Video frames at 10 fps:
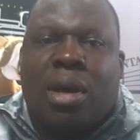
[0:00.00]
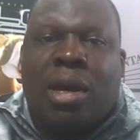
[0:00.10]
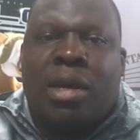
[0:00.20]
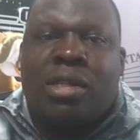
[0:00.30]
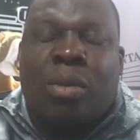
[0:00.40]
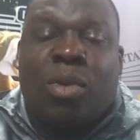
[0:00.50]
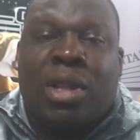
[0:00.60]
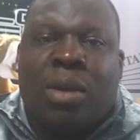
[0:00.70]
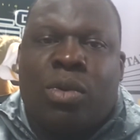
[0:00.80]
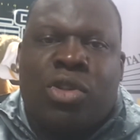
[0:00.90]
uh, someone
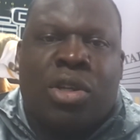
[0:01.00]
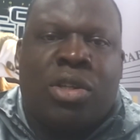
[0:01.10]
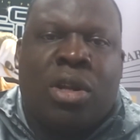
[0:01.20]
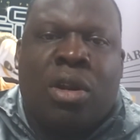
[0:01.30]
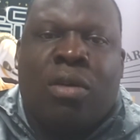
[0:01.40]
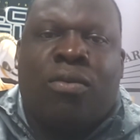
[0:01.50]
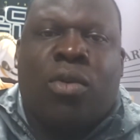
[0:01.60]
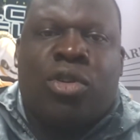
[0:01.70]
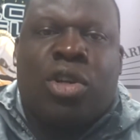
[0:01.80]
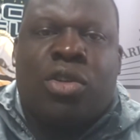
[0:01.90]
that was just in an
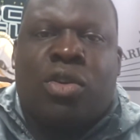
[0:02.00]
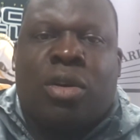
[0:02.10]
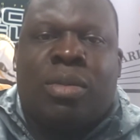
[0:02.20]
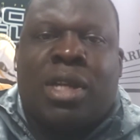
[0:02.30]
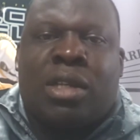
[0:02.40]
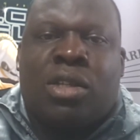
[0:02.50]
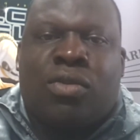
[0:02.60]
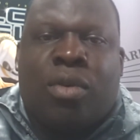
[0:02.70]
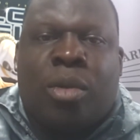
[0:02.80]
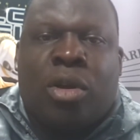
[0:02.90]
unfortunate circumstances
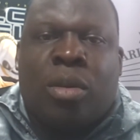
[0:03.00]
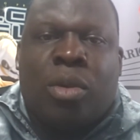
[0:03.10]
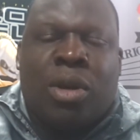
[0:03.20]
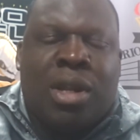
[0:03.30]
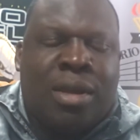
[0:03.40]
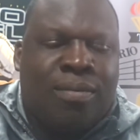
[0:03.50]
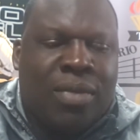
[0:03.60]
from our community.